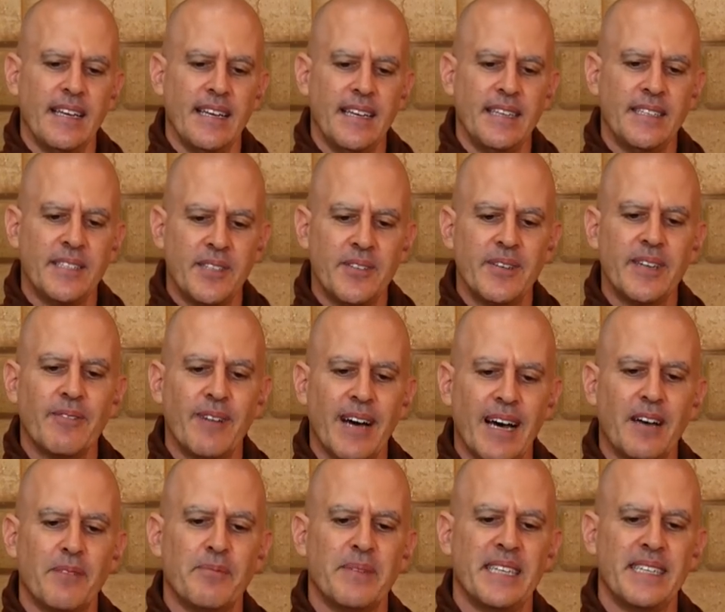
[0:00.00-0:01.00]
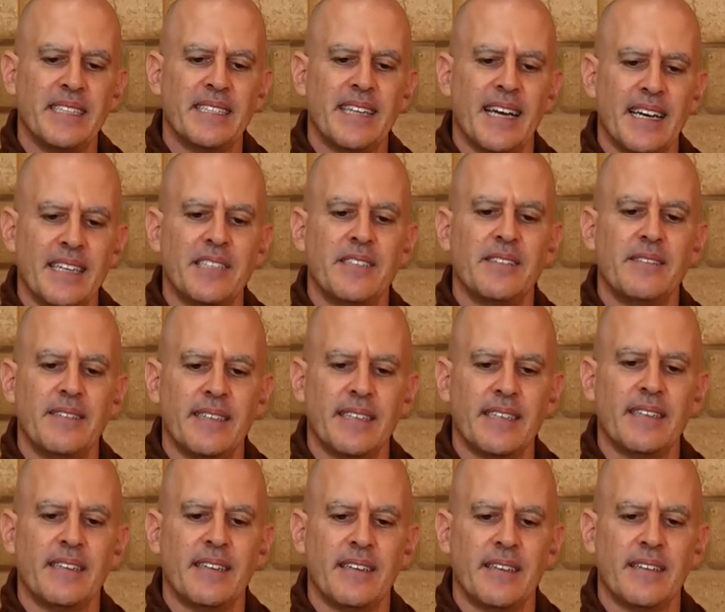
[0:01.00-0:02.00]
he's doing well, but he's not
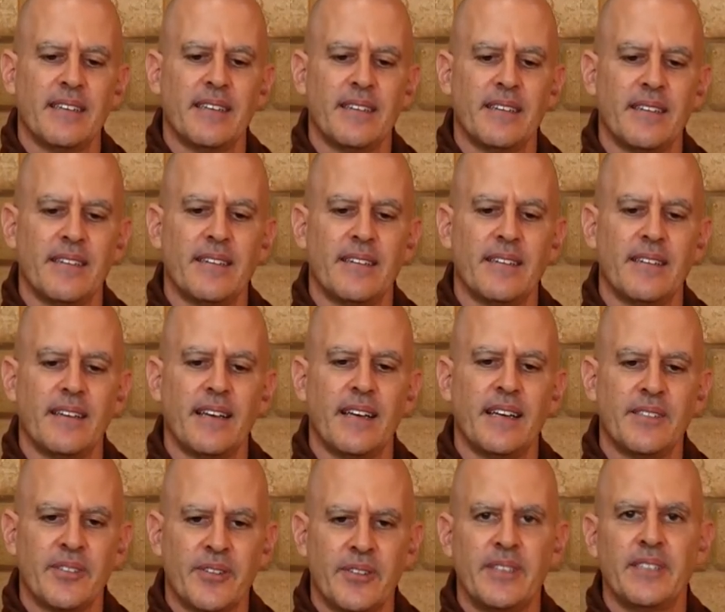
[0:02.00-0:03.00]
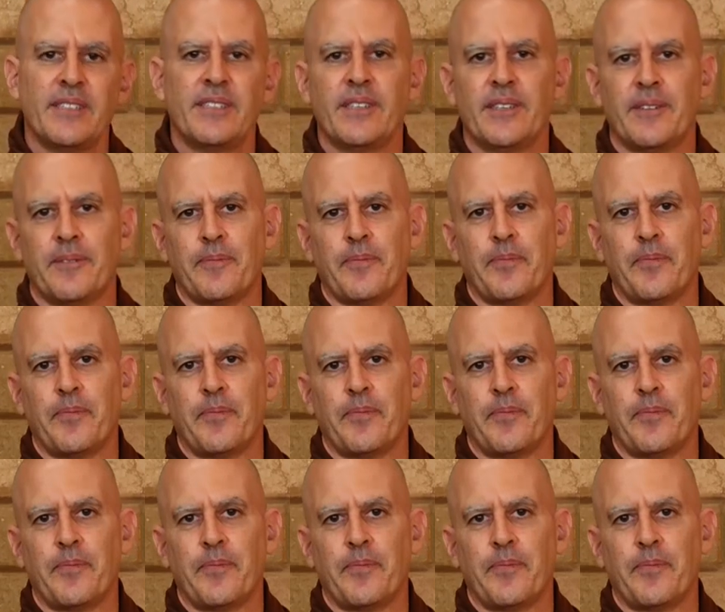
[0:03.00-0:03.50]
doing as good as you.